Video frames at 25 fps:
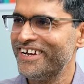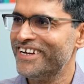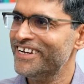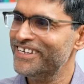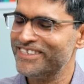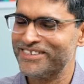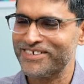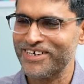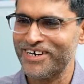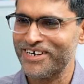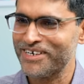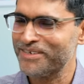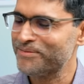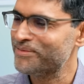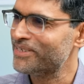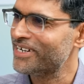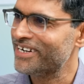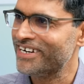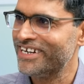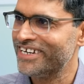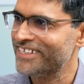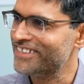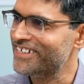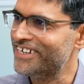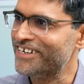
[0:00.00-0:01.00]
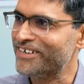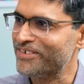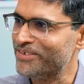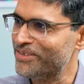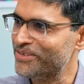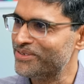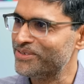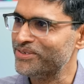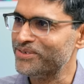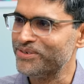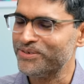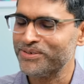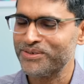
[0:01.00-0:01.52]
Uh, startups are like that
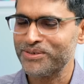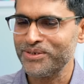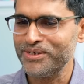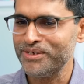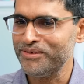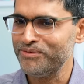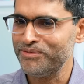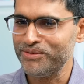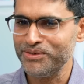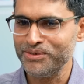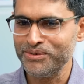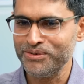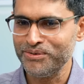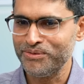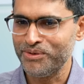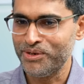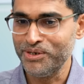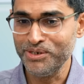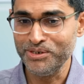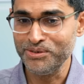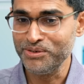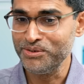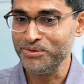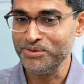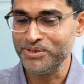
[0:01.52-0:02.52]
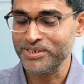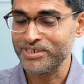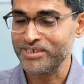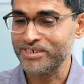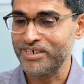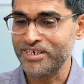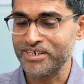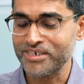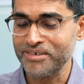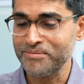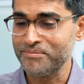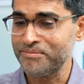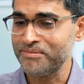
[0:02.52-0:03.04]
also. So if you want to do a
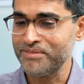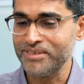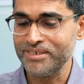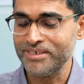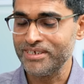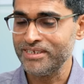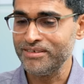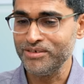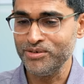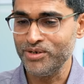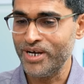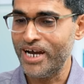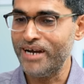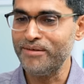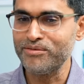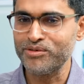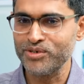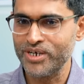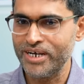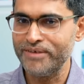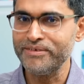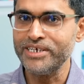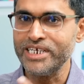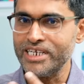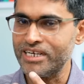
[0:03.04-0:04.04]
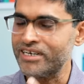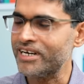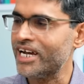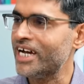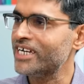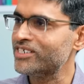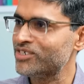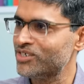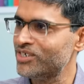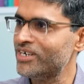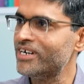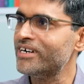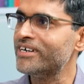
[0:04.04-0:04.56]
startup, you have to have an
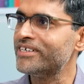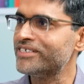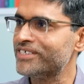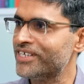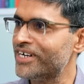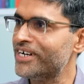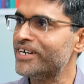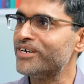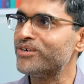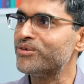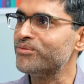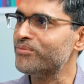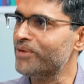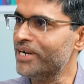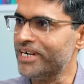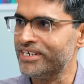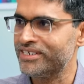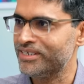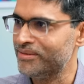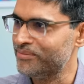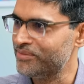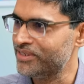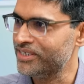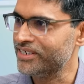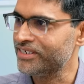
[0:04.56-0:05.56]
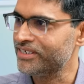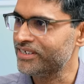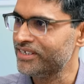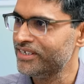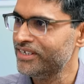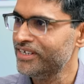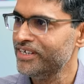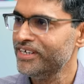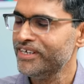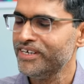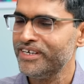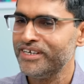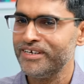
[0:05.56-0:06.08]
irrational desire to build something. Yeah.
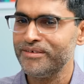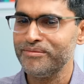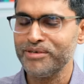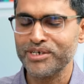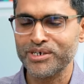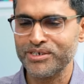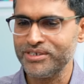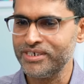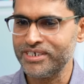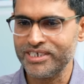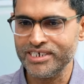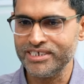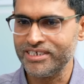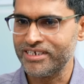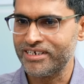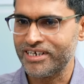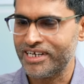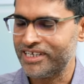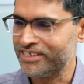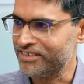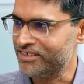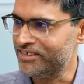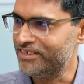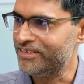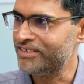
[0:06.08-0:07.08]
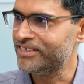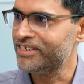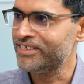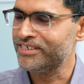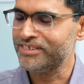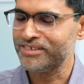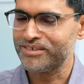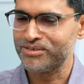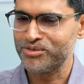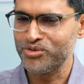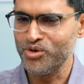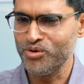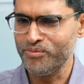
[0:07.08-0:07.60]
Because it is irrational. There
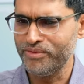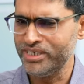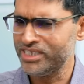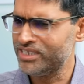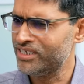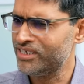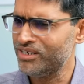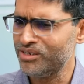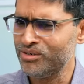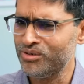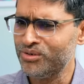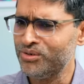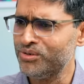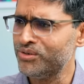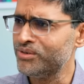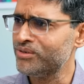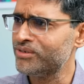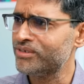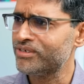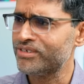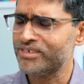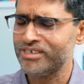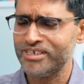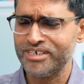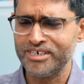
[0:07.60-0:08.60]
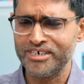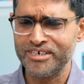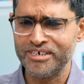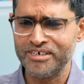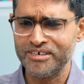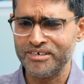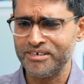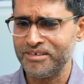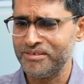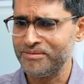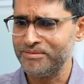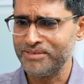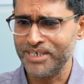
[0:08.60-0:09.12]
is so much unknowns
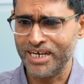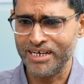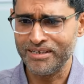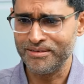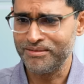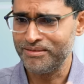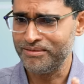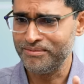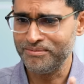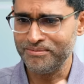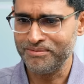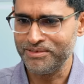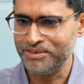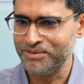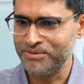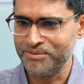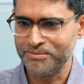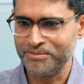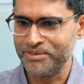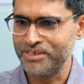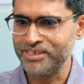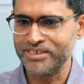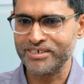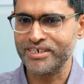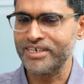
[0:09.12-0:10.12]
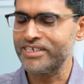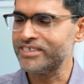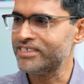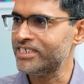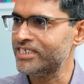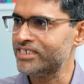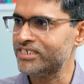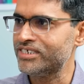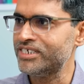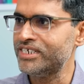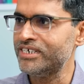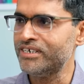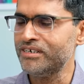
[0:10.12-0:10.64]
uh, that, you know, risk
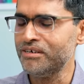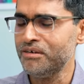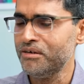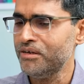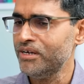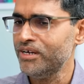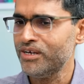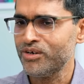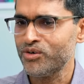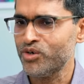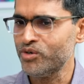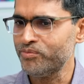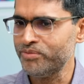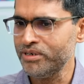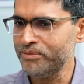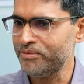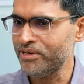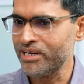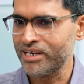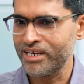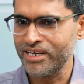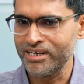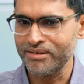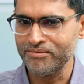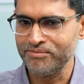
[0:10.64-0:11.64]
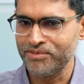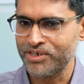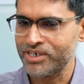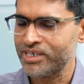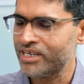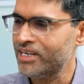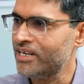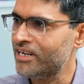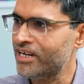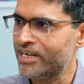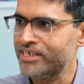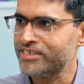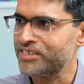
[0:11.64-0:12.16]
adjusted. Good people can work
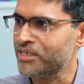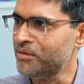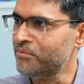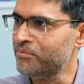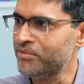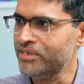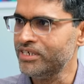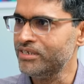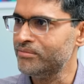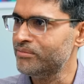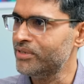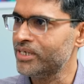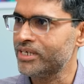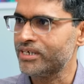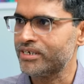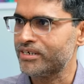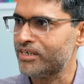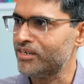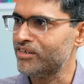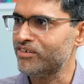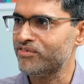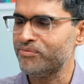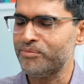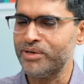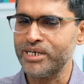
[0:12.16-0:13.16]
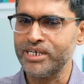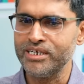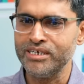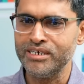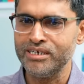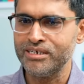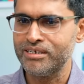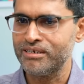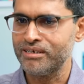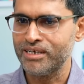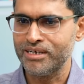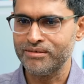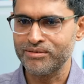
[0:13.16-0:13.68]
in large companies, make right. a of money
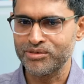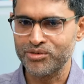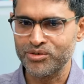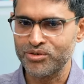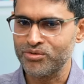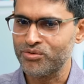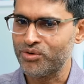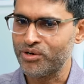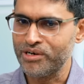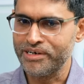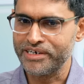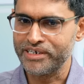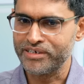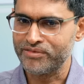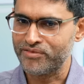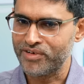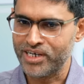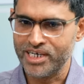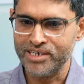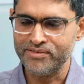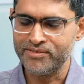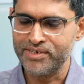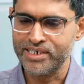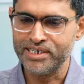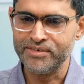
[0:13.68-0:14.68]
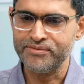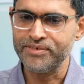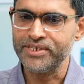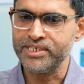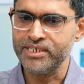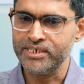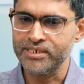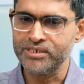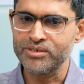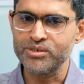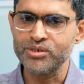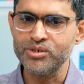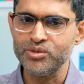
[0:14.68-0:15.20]
and have a good quality of life and
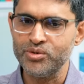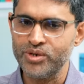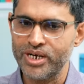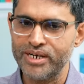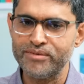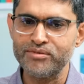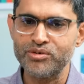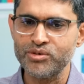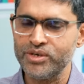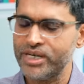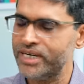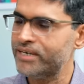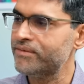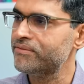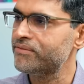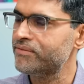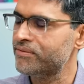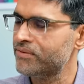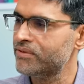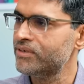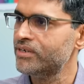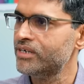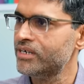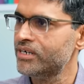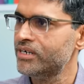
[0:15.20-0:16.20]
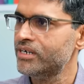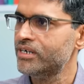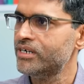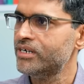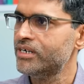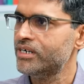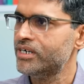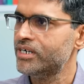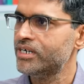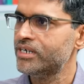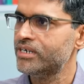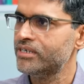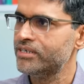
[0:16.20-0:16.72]
everything. So you have to have uh,
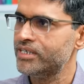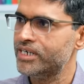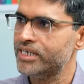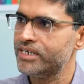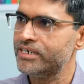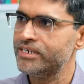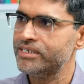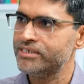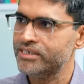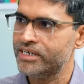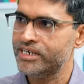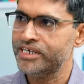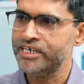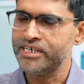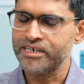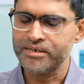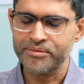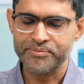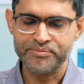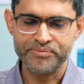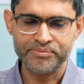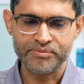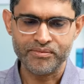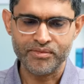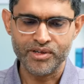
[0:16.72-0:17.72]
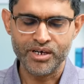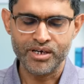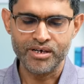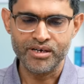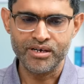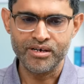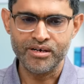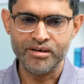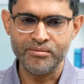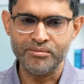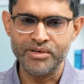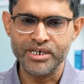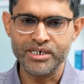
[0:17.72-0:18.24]
right. uh, that desire.
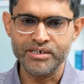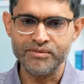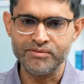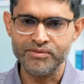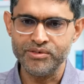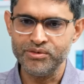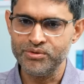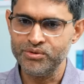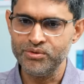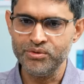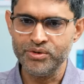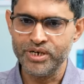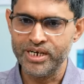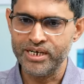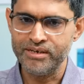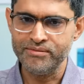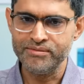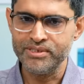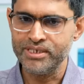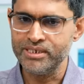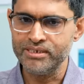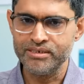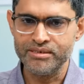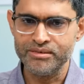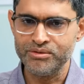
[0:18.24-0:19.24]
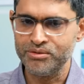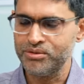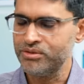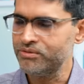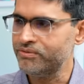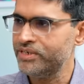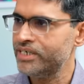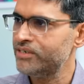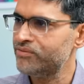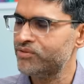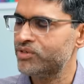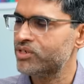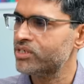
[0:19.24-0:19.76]
Uh, but if you do have, then don't
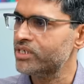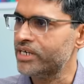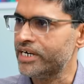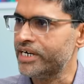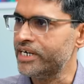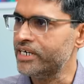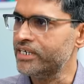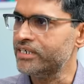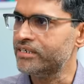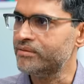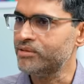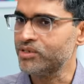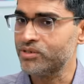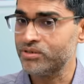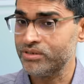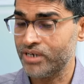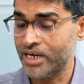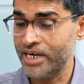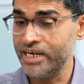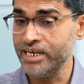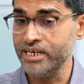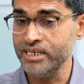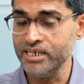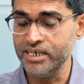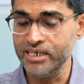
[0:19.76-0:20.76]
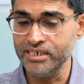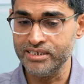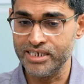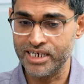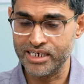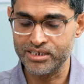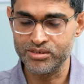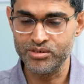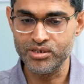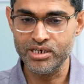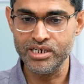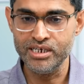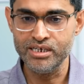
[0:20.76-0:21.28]
wait for the idea because idea is
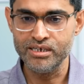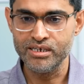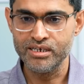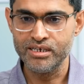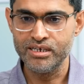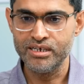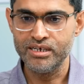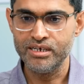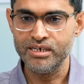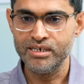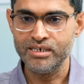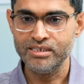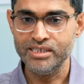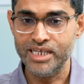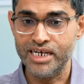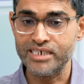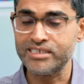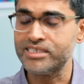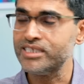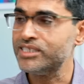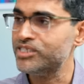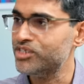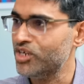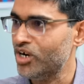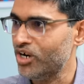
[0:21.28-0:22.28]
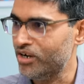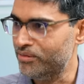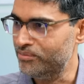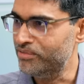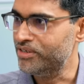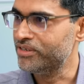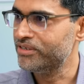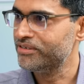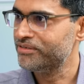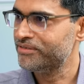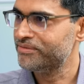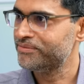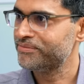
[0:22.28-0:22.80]
actually, that's the job.
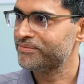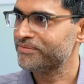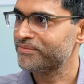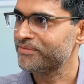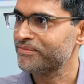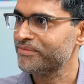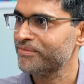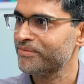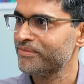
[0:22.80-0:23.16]
Yeah.